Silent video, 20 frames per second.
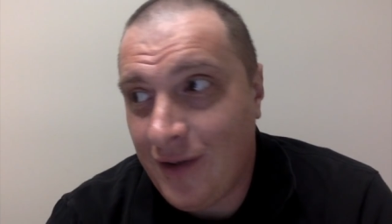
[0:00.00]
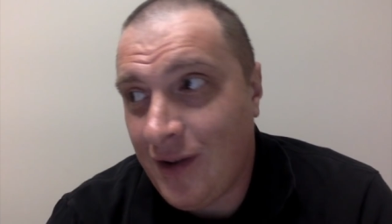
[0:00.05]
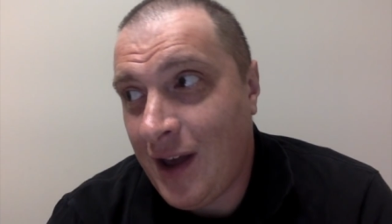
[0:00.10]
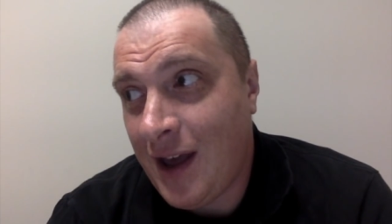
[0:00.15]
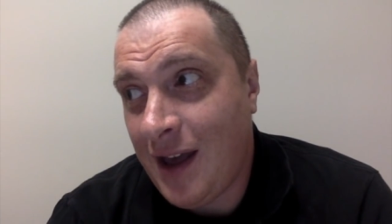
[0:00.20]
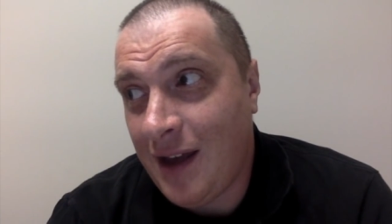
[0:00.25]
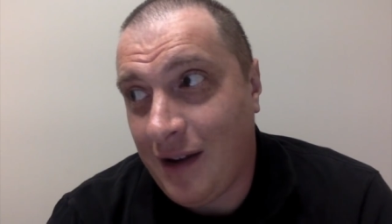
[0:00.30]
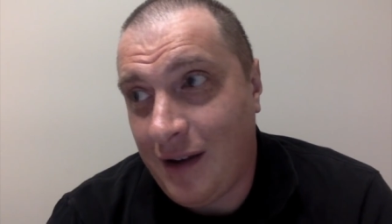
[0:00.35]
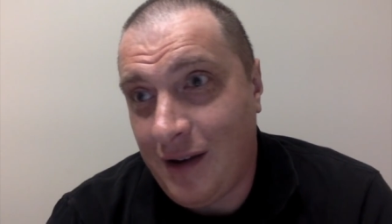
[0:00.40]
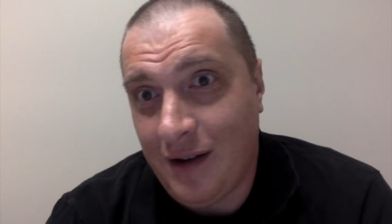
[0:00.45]

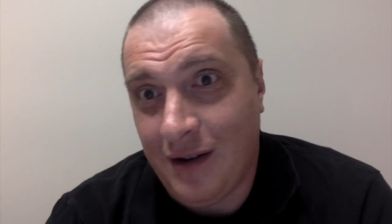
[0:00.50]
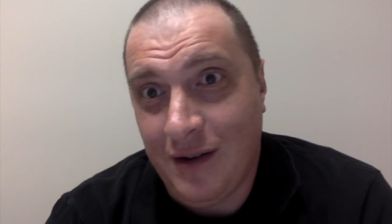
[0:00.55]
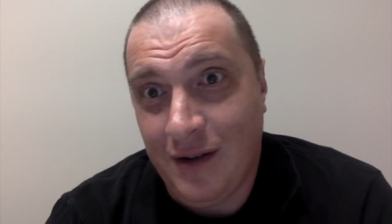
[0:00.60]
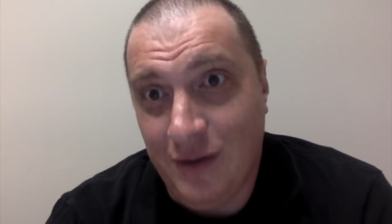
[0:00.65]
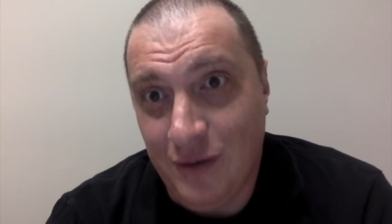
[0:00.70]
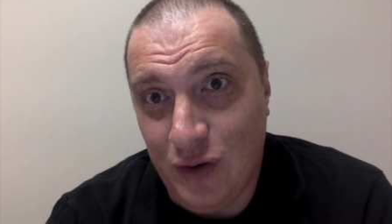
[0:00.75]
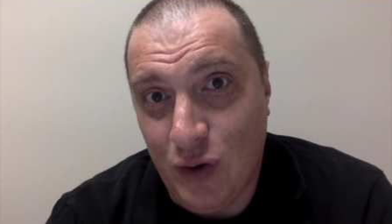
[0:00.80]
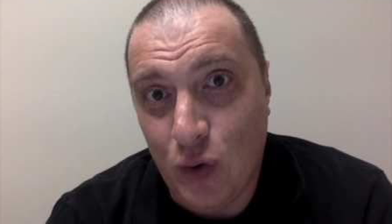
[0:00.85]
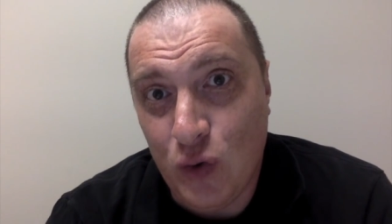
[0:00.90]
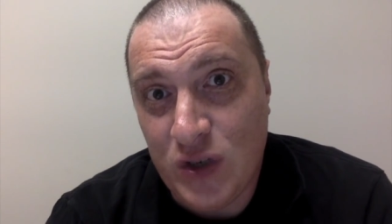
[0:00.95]
Heck,
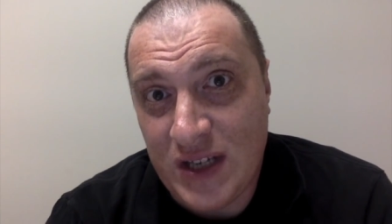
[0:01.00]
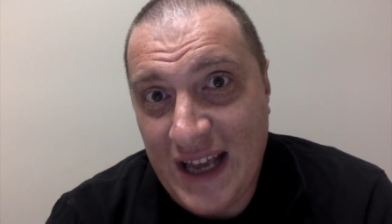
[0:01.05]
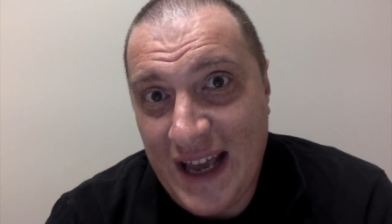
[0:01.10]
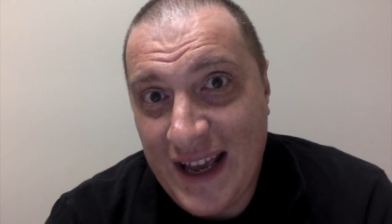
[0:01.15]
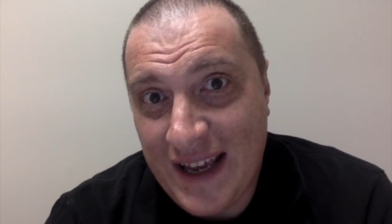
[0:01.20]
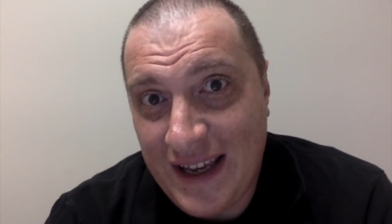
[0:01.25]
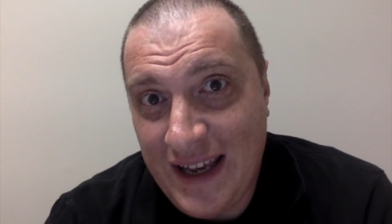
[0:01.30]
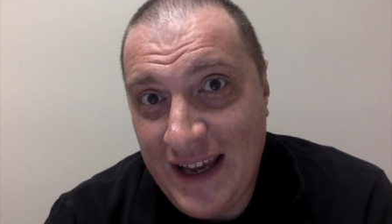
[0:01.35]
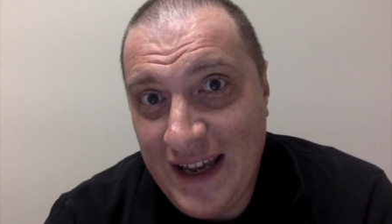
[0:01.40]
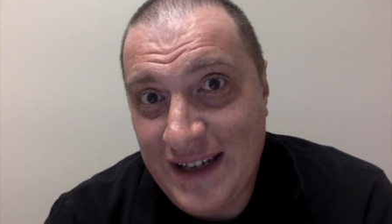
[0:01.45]
Dos
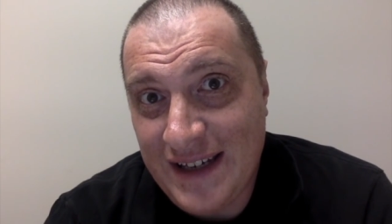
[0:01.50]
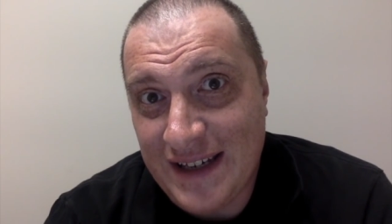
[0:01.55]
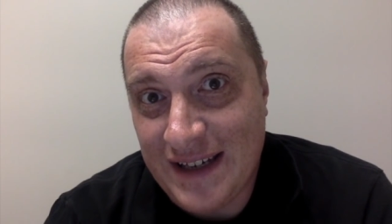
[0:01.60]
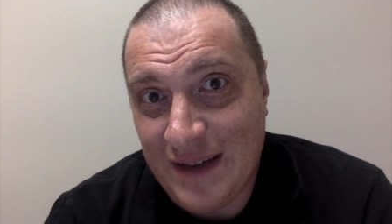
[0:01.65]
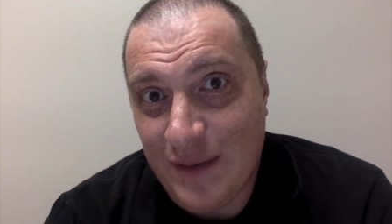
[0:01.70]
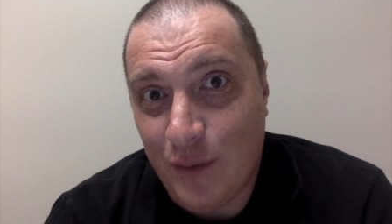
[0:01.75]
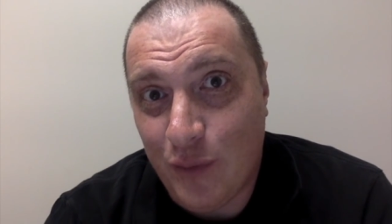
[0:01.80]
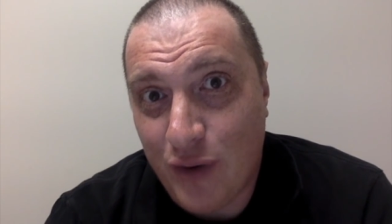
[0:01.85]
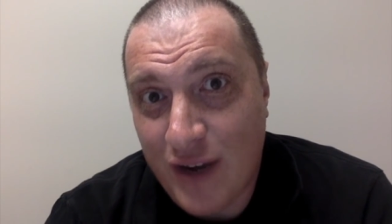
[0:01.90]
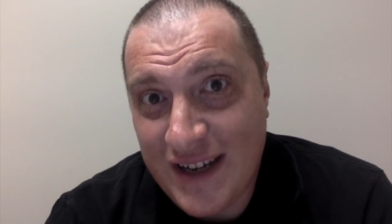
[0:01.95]
Equis
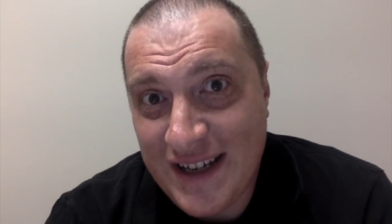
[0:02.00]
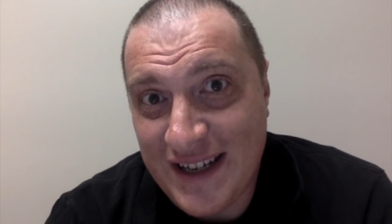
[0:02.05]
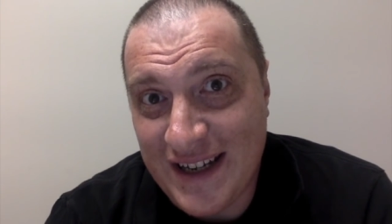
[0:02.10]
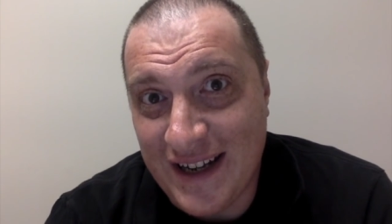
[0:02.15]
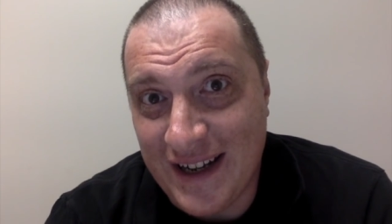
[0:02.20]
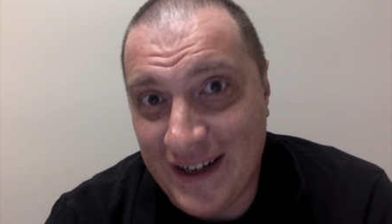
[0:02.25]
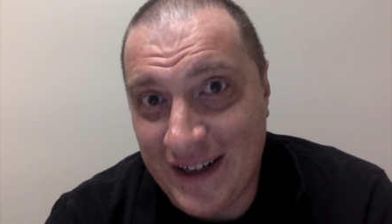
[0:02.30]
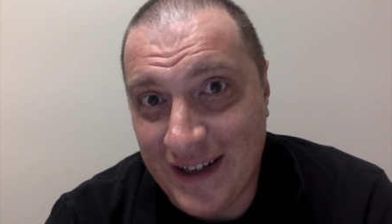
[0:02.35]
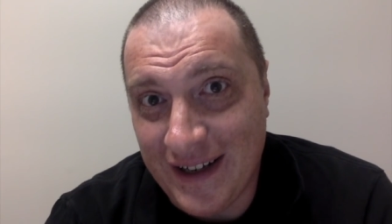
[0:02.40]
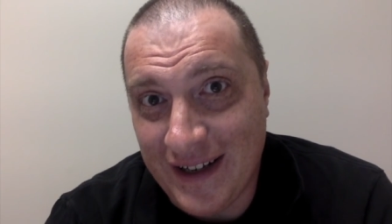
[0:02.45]

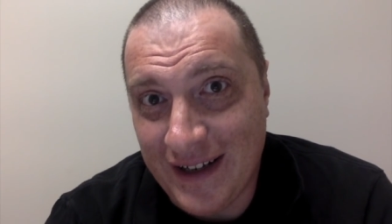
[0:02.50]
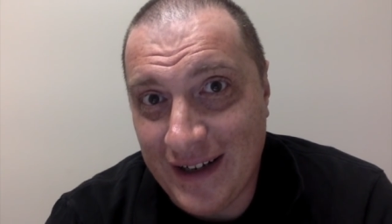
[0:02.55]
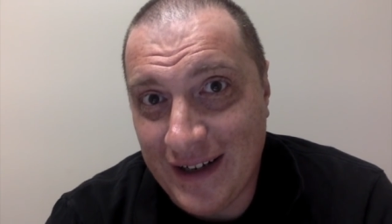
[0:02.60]
president.